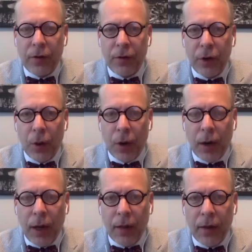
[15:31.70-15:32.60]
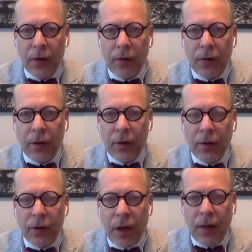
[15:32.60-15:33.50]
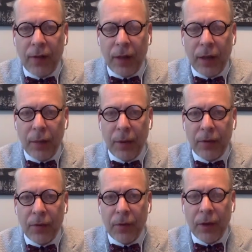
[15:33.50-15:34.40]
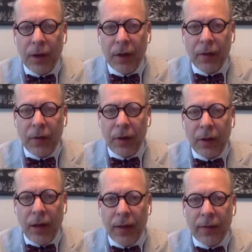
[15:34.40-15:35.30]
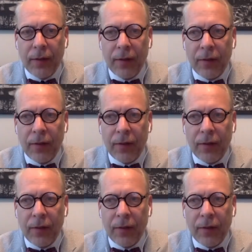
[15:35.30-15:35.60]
of New York and there's a guy selling a bunch of sunglasses